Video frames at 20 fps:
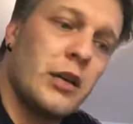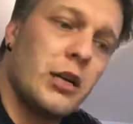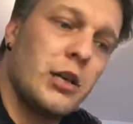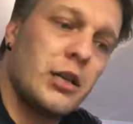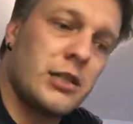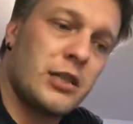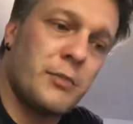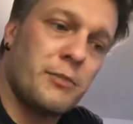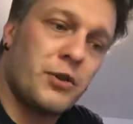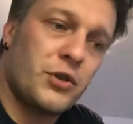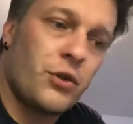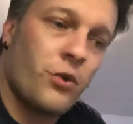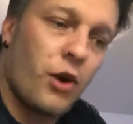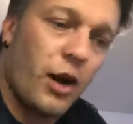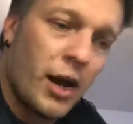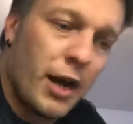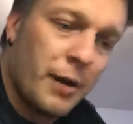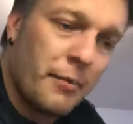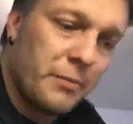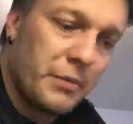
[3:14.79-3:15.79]

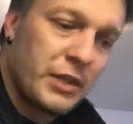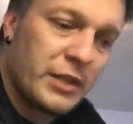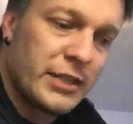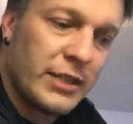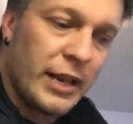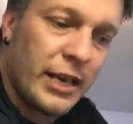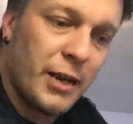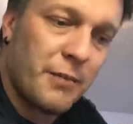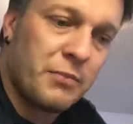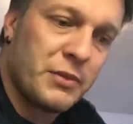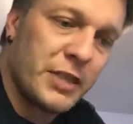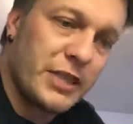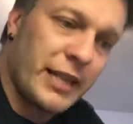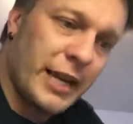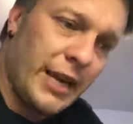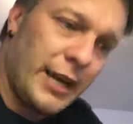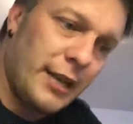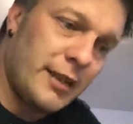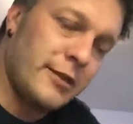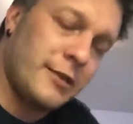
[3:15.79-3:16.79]
subscribe to stay up to
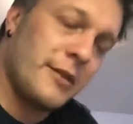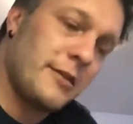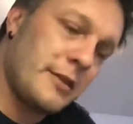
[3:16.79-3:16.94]
date.